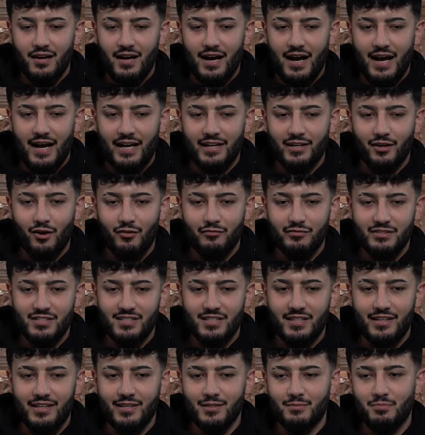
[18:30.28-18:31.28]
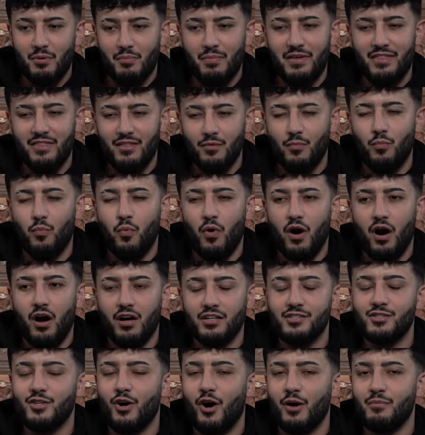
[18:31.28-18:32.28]
and obviously it's probably the
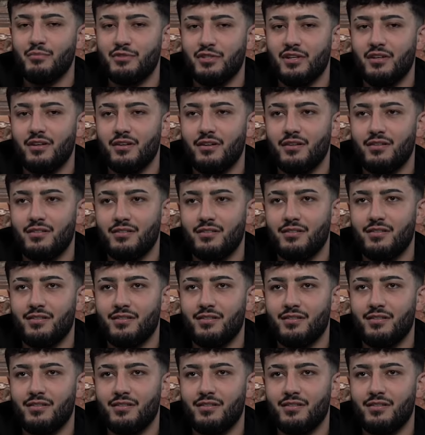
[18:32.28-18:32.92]
worst time to,